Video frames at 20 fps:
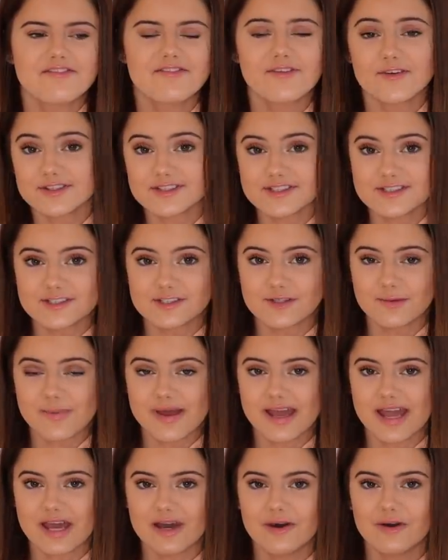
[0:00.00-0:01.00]
front
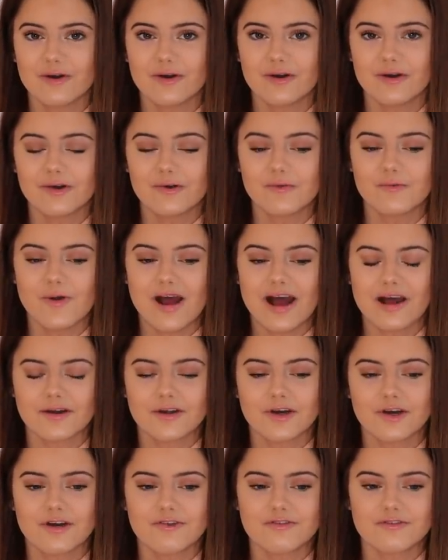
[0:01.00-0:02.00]
summy or round
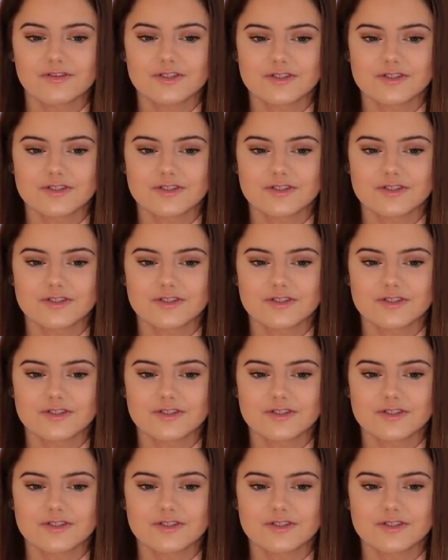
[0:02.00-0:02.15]
off,